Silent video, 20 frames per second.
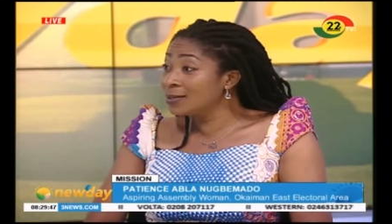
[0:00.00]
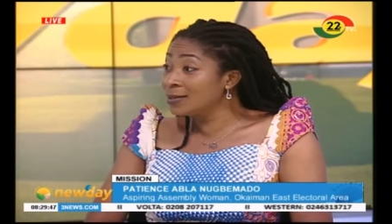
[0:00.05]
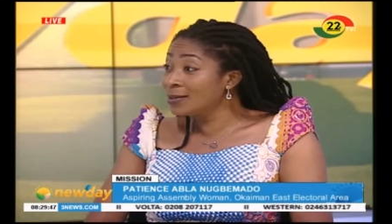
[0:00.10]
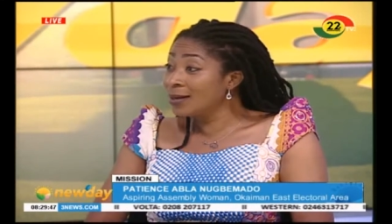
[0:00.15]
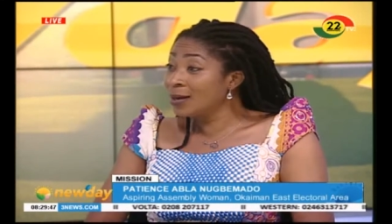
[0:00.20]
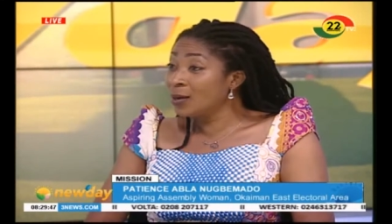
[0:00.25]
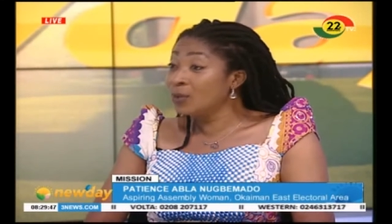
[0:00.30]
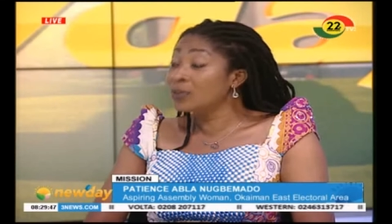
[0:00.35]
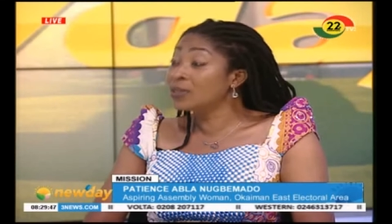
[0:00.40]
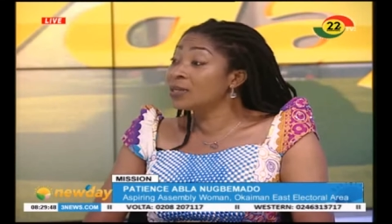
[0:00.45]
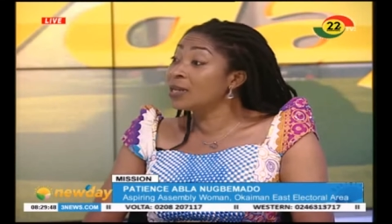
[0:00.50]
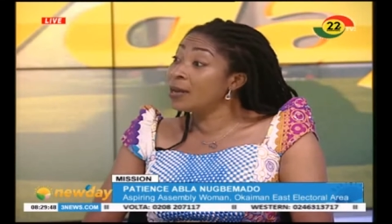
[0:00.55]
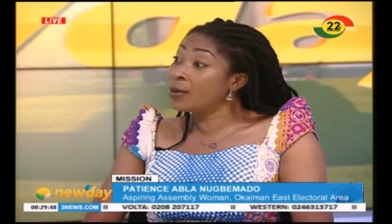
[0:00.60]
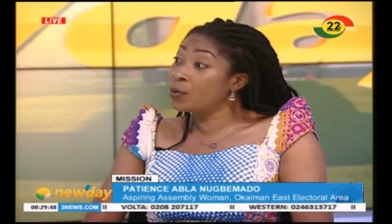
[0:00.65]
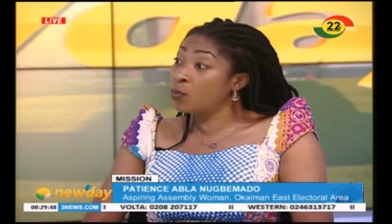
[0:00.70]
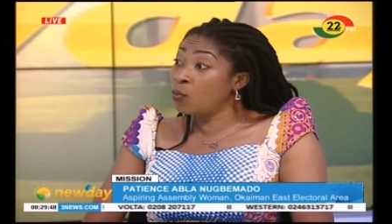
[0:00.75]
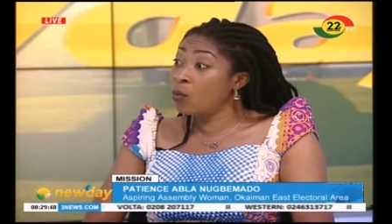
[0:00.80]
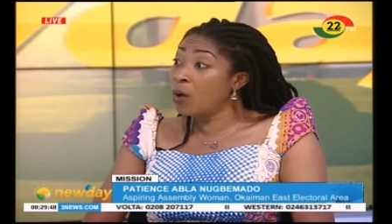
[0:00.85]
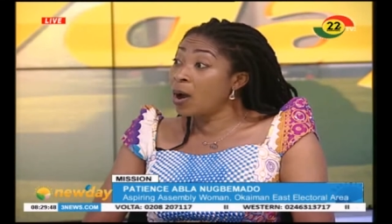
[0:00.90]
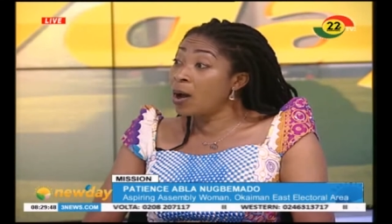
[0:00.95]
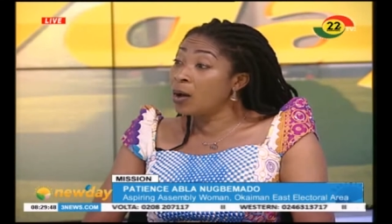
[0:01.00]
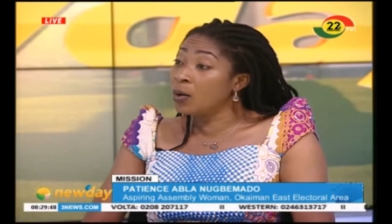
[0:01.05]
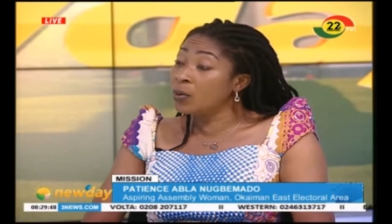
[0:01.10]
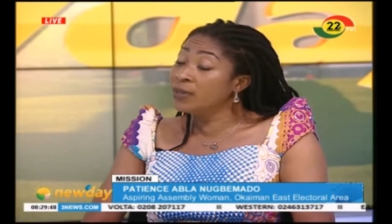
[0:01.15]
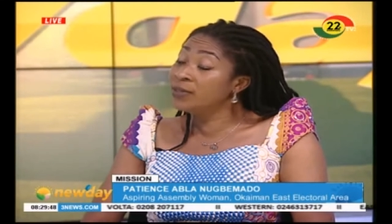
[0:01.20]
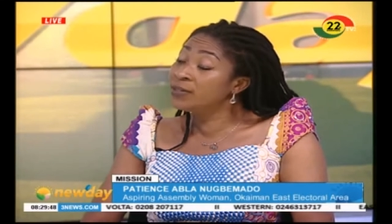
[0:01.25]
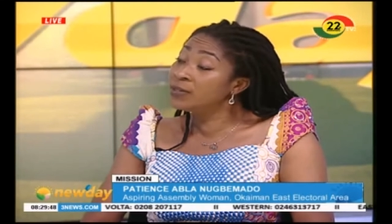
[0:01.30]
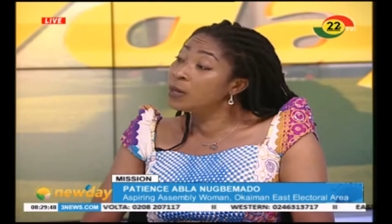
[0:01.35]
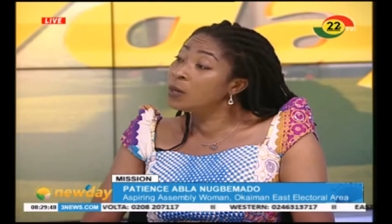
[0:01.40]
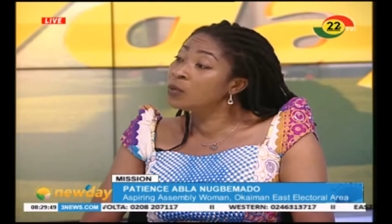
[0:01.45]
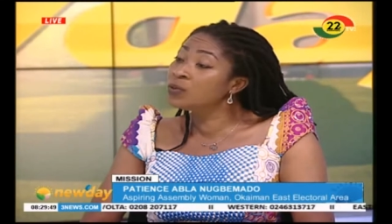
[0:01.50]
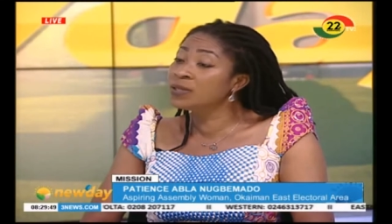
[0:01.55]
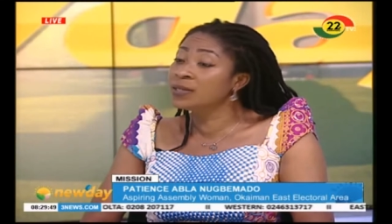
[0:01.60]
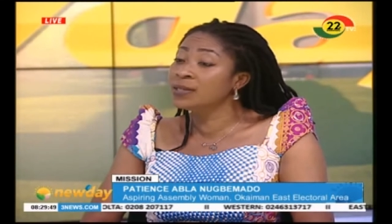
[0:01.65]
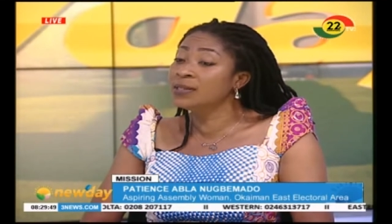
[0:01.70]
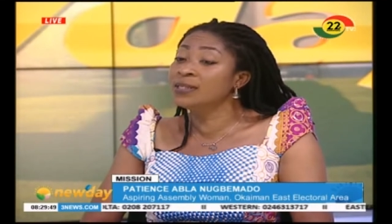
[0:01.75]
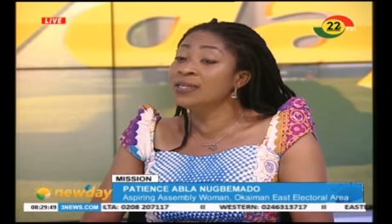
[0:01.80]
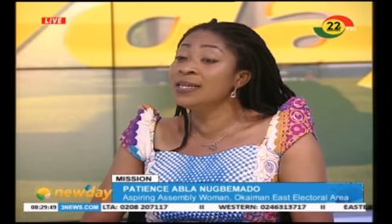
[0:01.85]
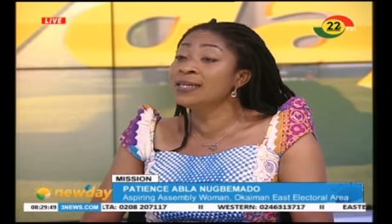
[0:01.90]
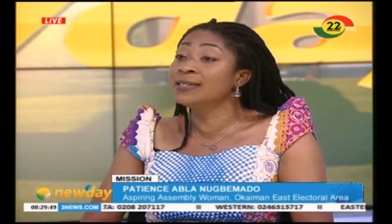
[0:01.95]
Wow. I was like, wow. It tells
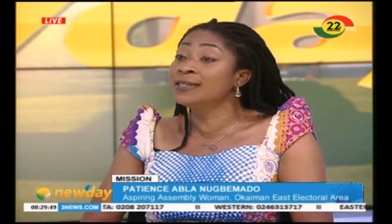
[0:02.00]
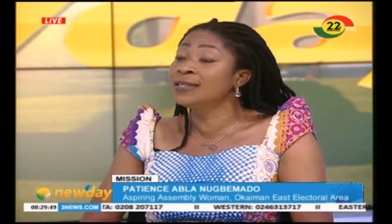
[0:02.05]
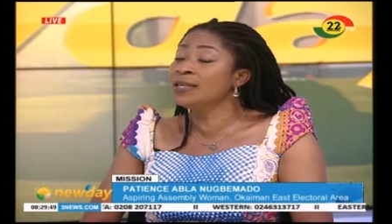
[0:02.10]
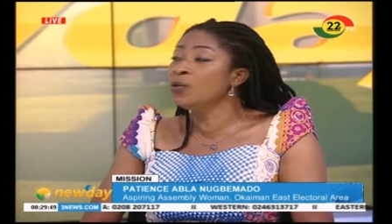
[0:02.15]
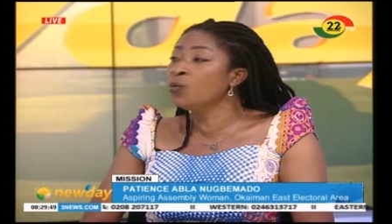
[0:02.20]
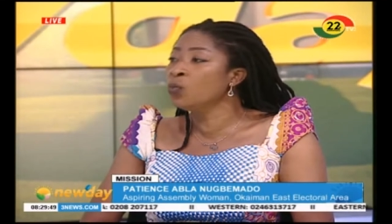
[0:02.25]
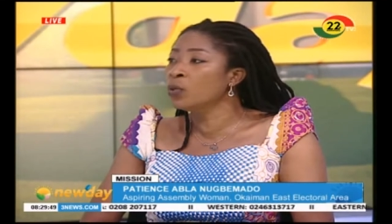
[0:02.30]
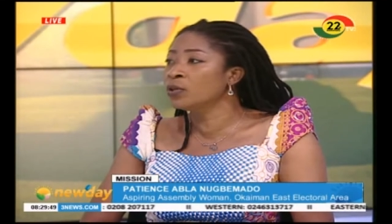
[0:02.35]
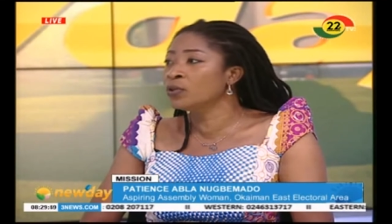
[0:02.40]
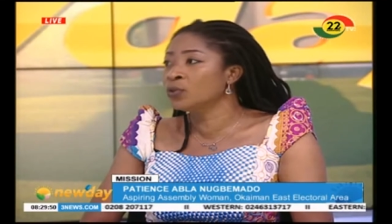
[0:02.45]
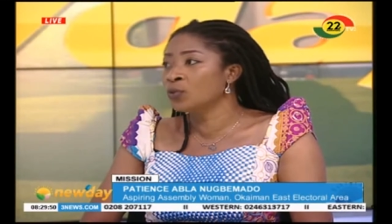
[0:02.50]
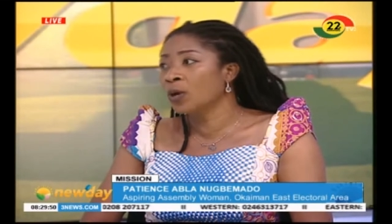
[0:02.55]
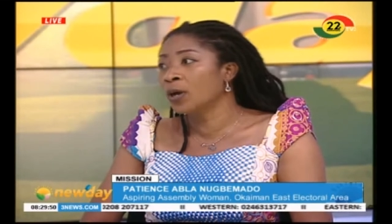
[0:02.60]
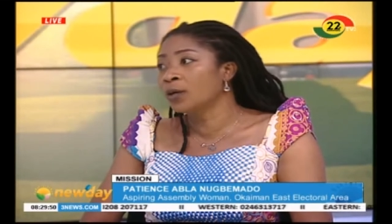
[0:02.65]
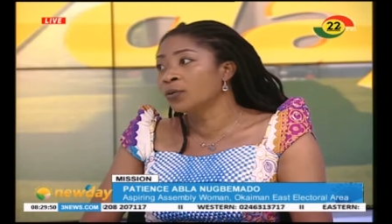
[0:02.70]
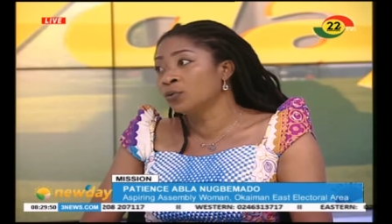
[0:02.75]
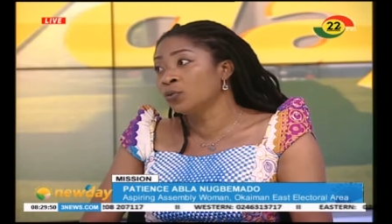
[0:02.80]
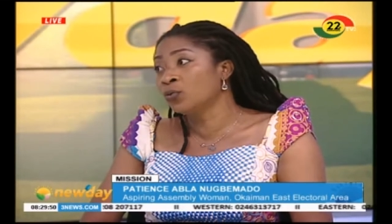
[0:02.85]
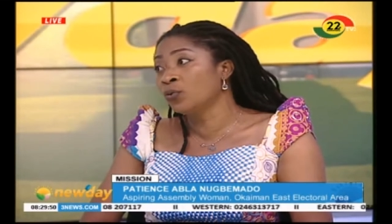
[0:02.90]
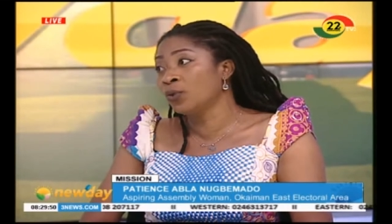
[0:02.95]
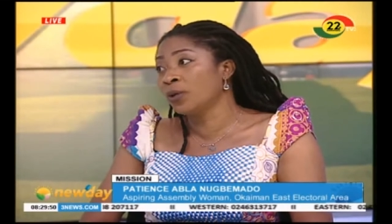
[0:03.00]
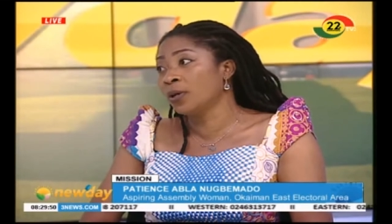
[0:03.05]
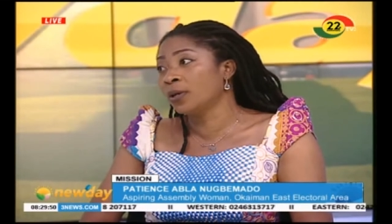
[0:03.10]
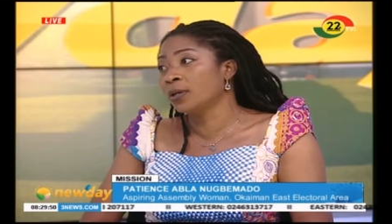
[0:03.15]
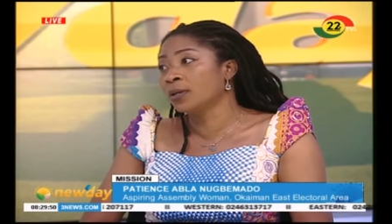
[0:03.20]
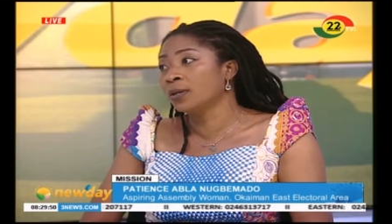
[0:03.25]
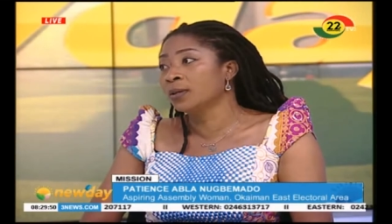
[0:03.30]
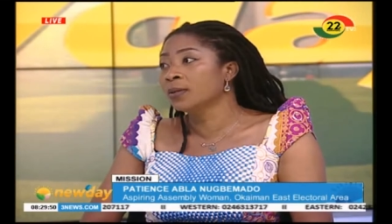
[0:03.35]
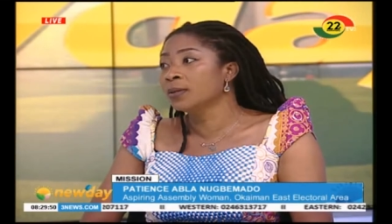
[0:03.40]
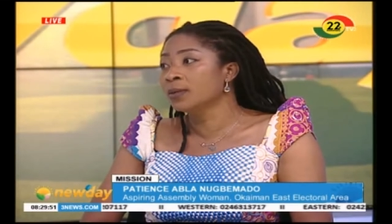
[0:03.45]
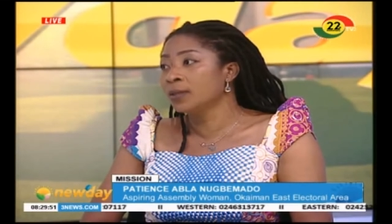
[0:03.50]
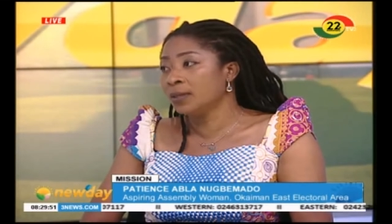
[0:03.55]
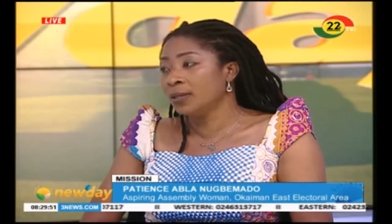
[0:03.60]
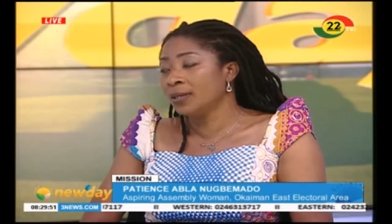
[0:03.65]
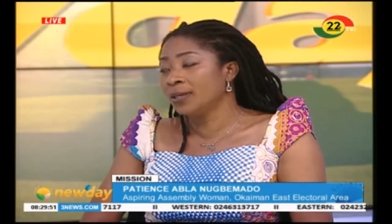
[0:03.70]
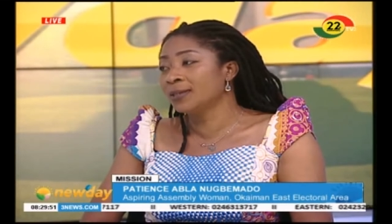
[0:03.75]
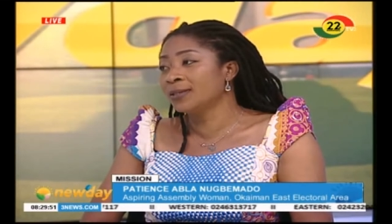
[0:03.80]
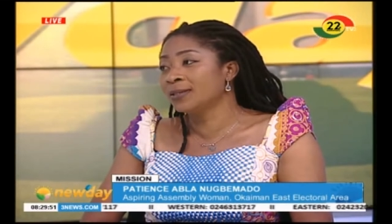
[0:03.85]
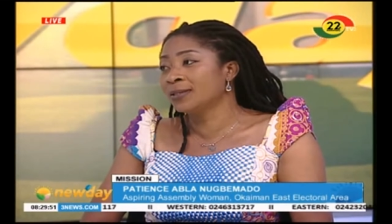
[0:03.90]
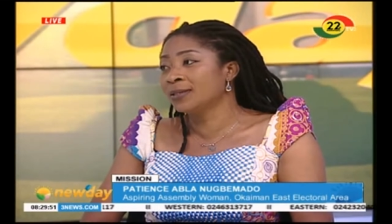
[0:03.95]
that they see what you are doing. Yeah.
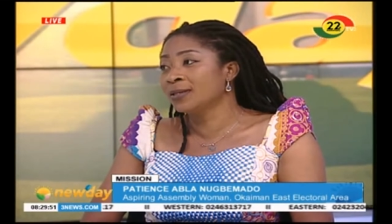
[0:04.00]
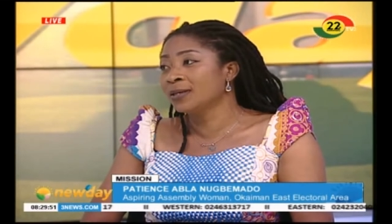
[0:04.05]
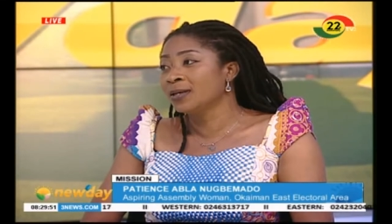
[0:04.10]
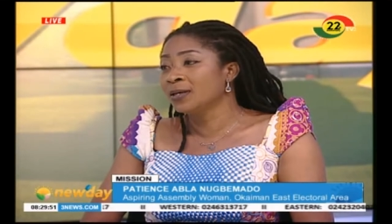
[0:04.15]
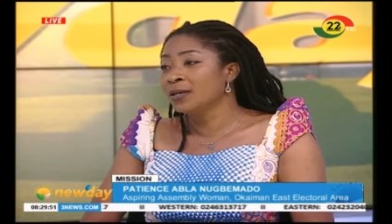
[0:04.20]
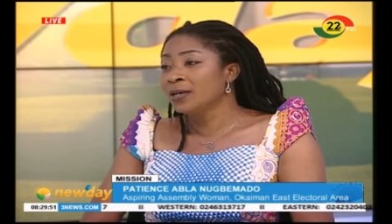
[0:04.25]
Yes.